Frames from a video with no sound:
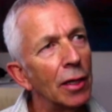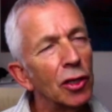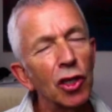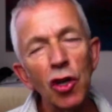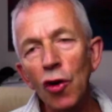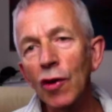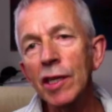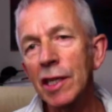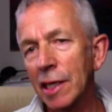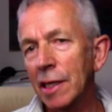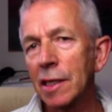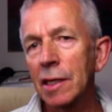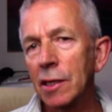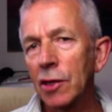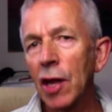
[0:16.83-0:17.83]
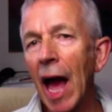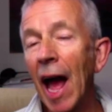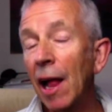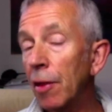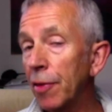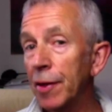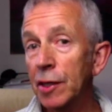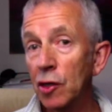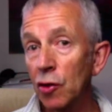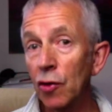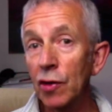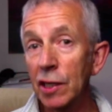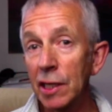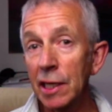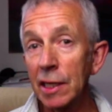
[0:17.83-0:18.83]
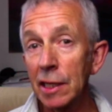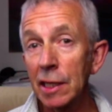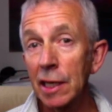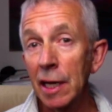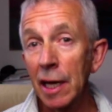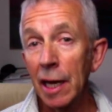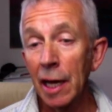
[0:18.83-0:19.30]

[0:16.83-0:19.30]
choices, healthy choices.